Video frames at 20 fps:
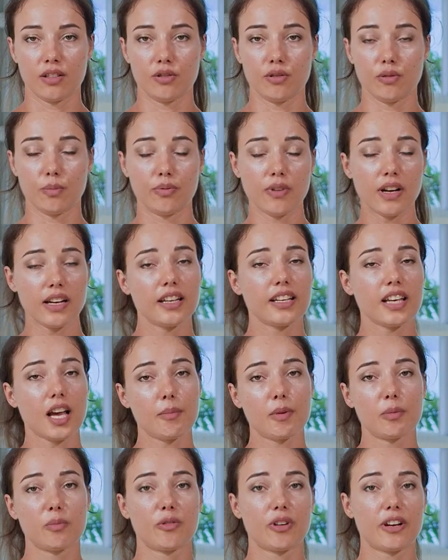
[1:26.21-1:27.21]
do
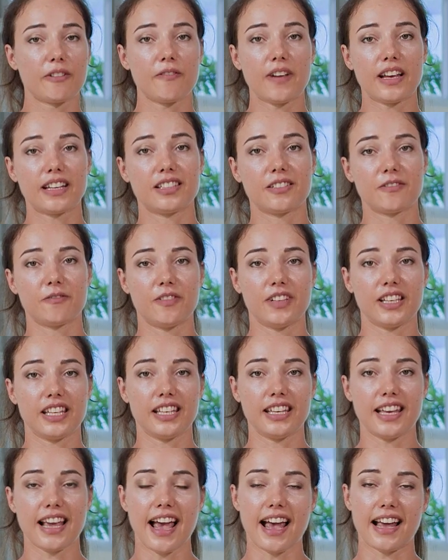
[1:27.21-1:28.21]
pranayama more
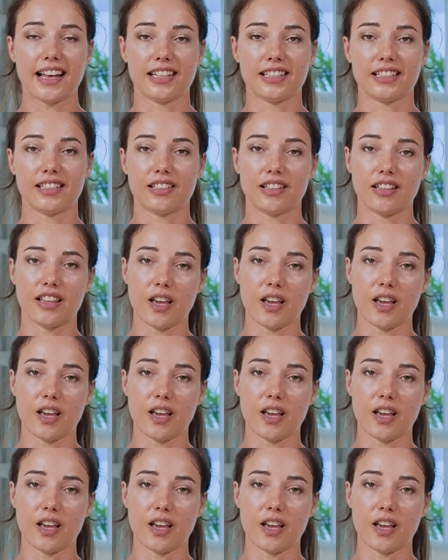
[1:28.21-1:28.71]
effectively and